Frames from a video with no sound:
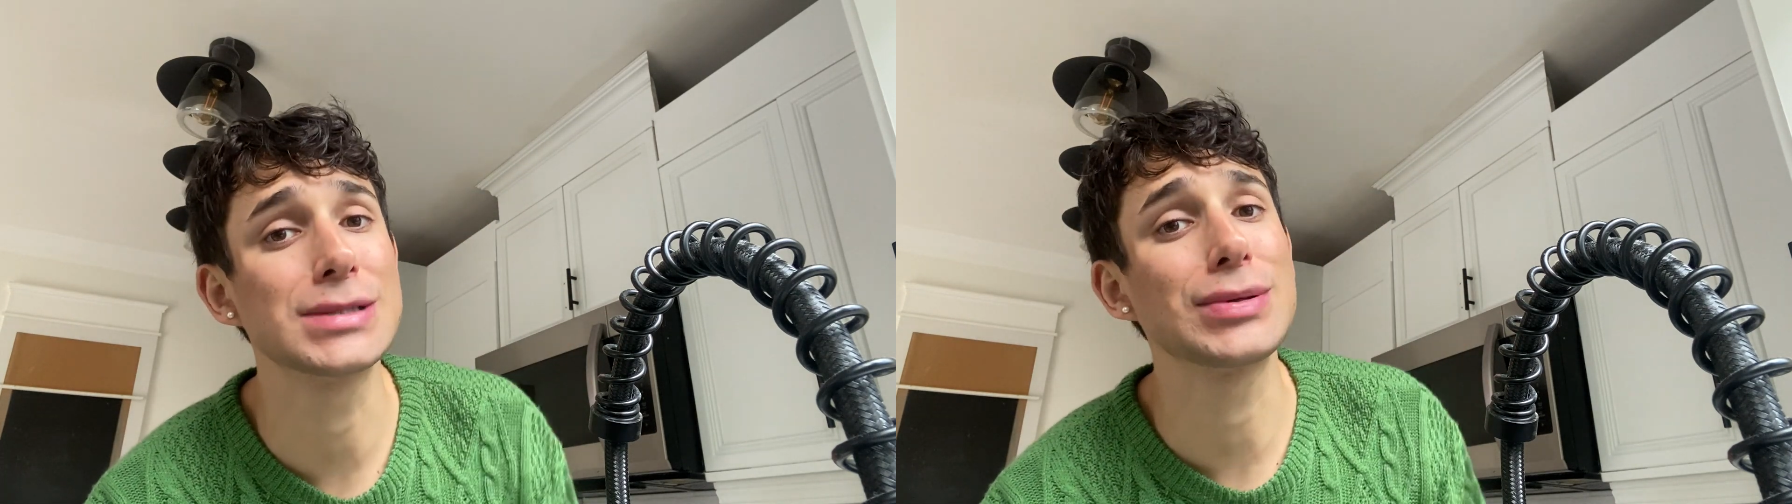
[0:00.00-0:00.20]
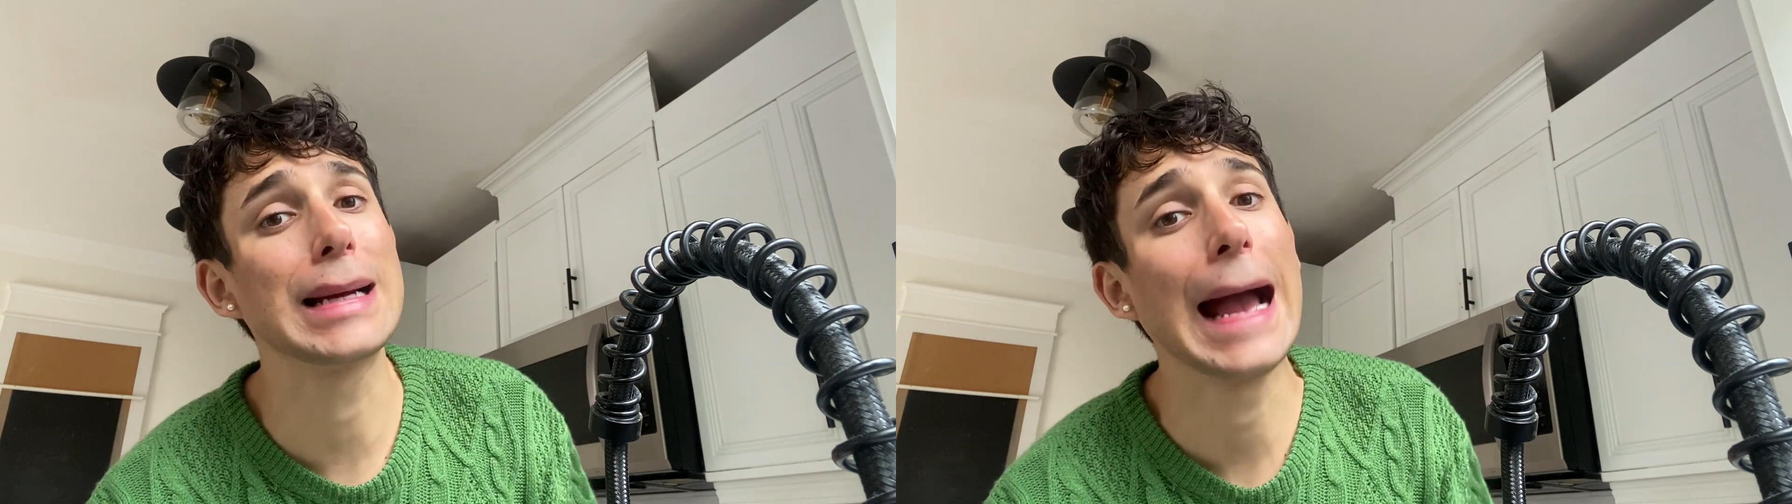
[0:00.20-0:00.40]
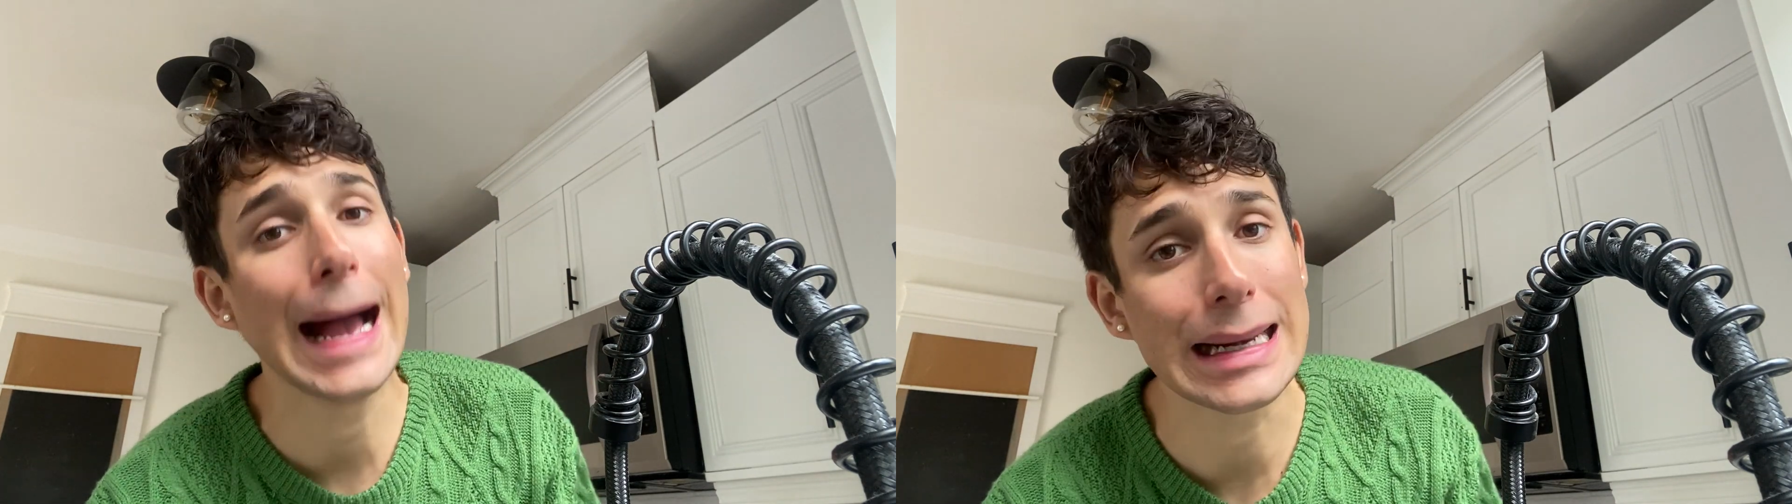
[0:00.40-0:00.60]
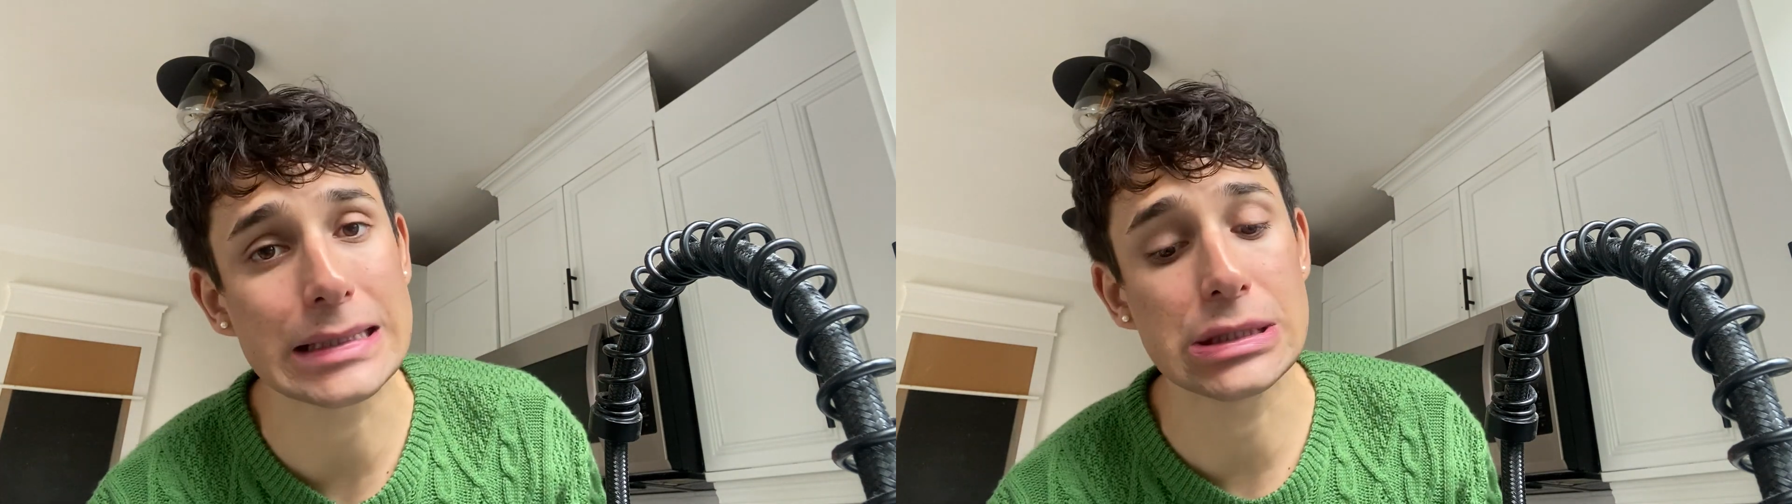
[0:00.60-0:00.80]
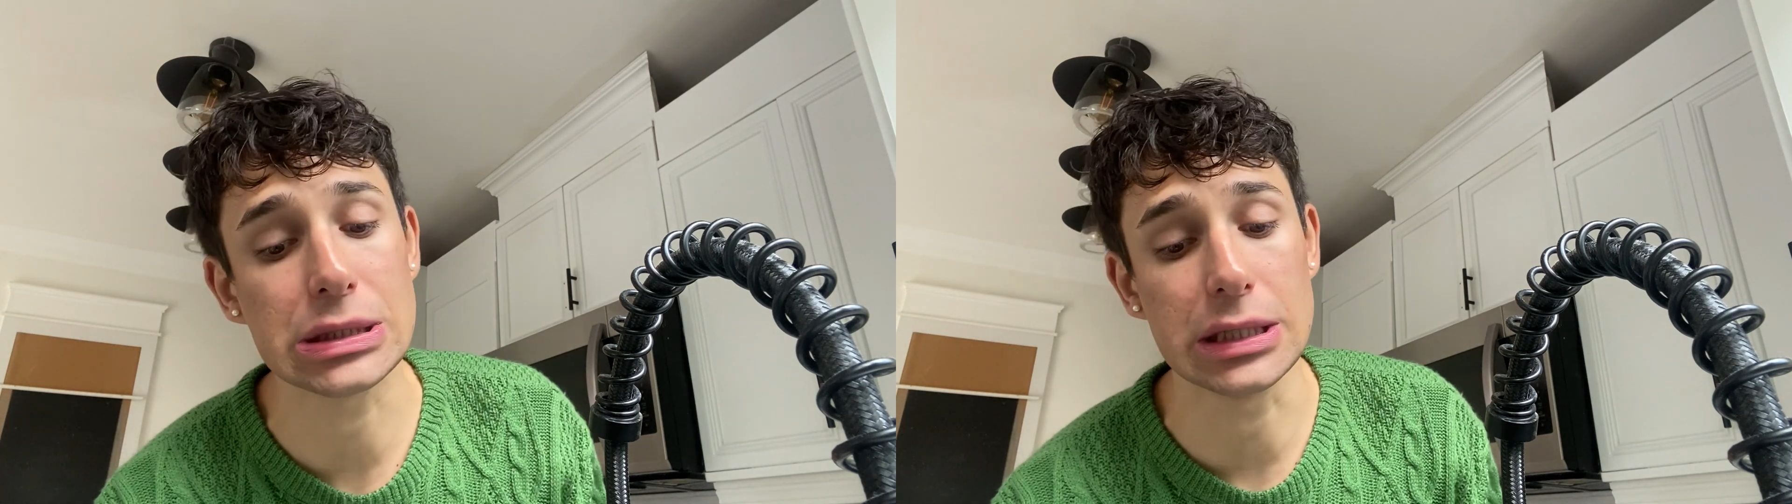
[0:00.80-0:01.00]

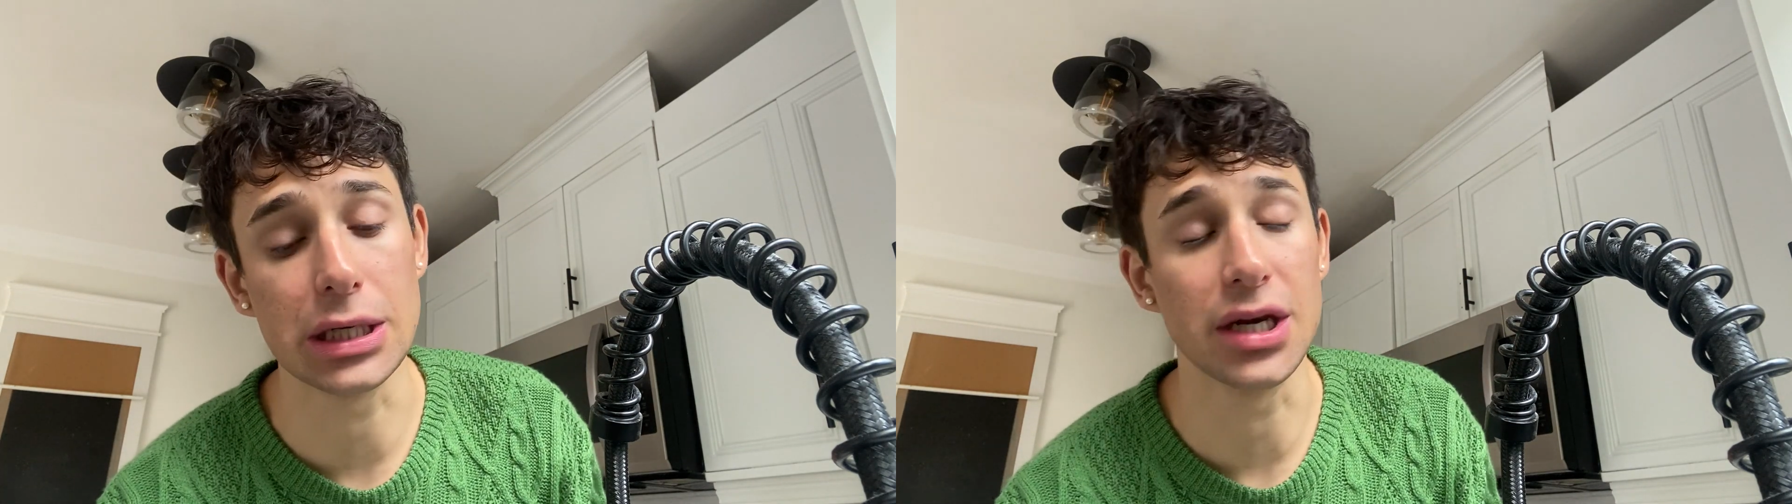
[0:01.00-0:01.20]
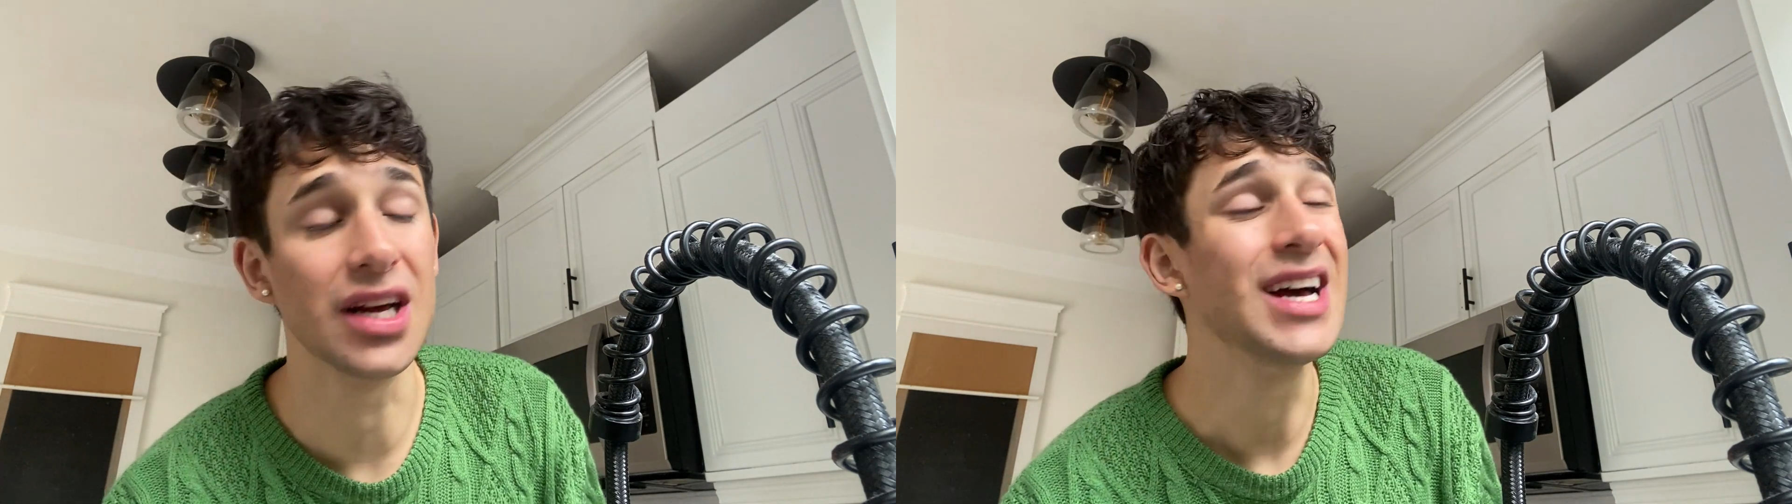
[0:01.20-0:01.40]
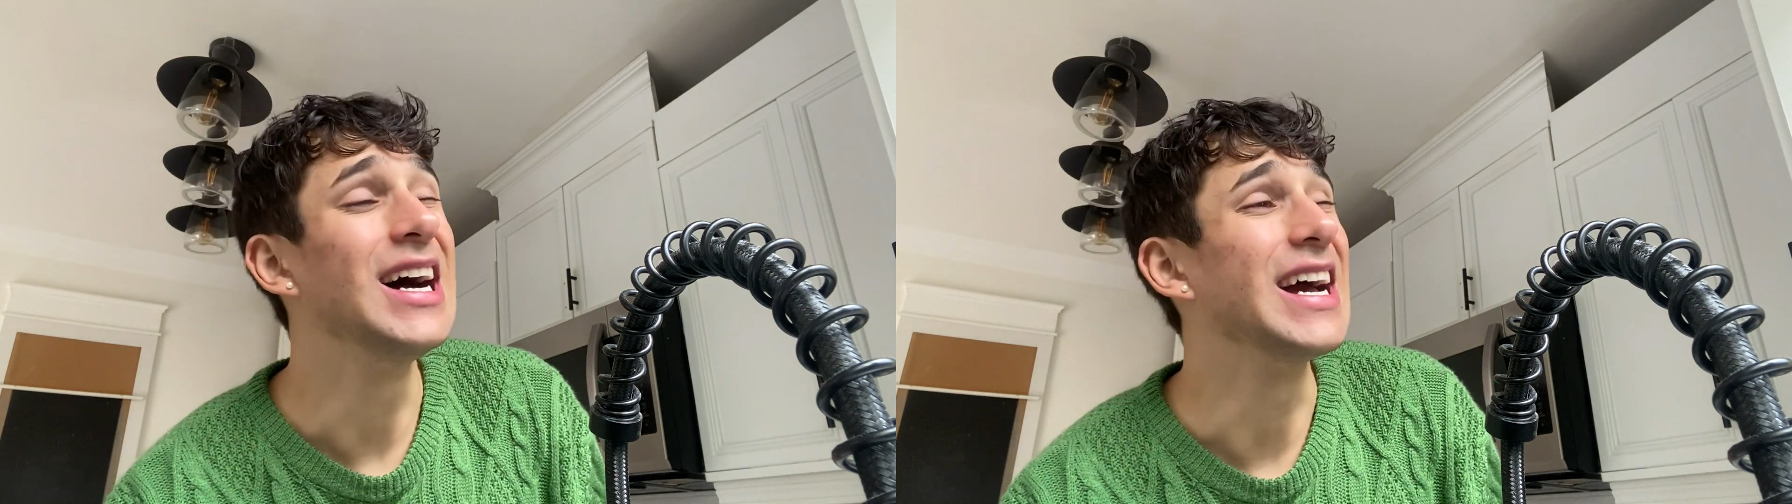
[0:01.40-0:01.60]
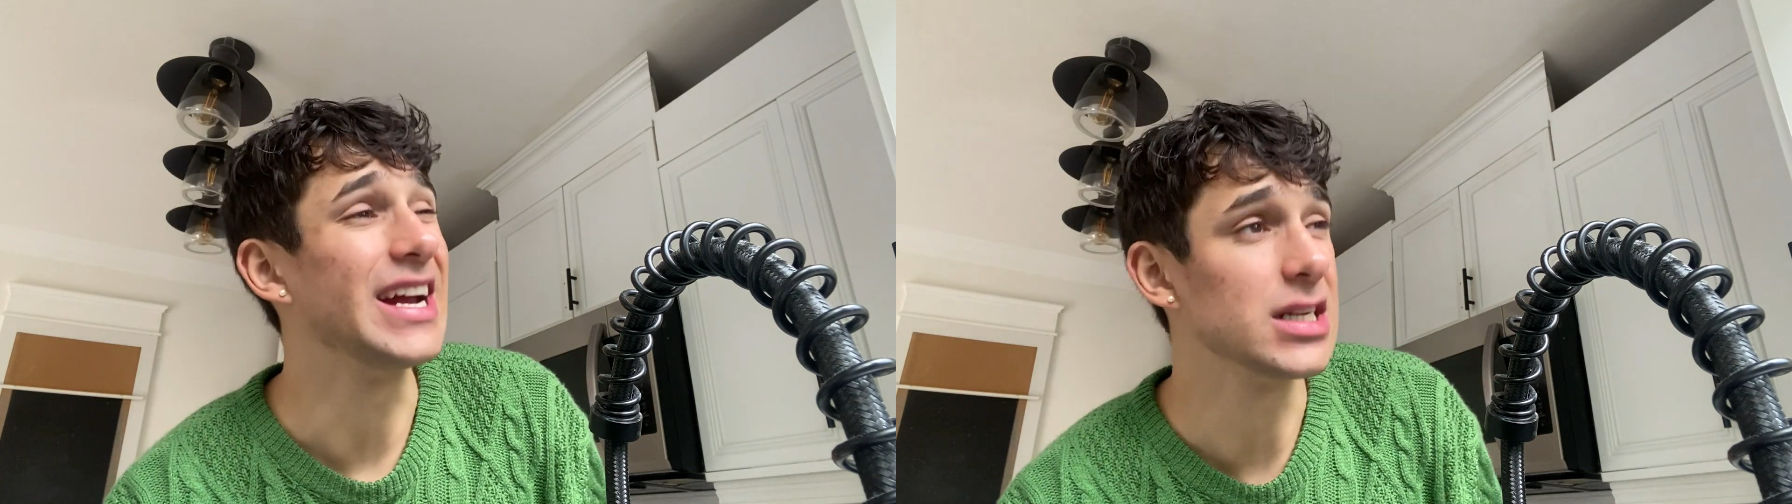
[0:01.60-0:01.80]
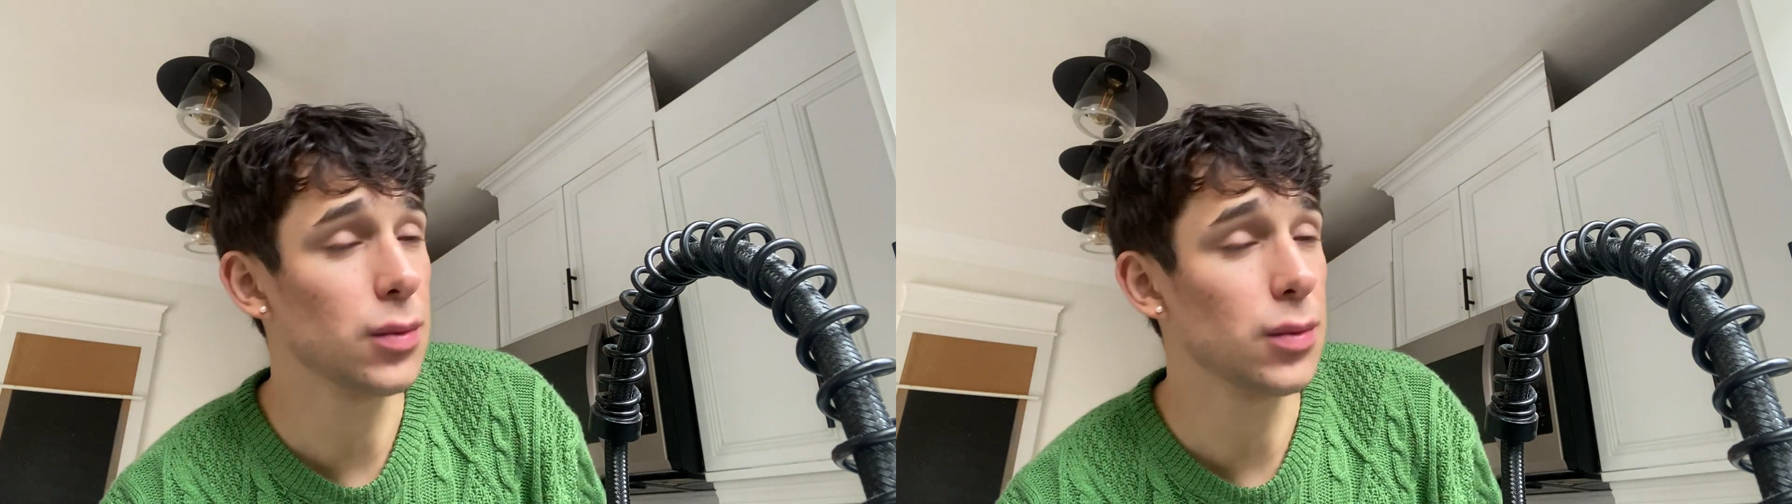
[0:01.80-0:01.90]
reaction. Here's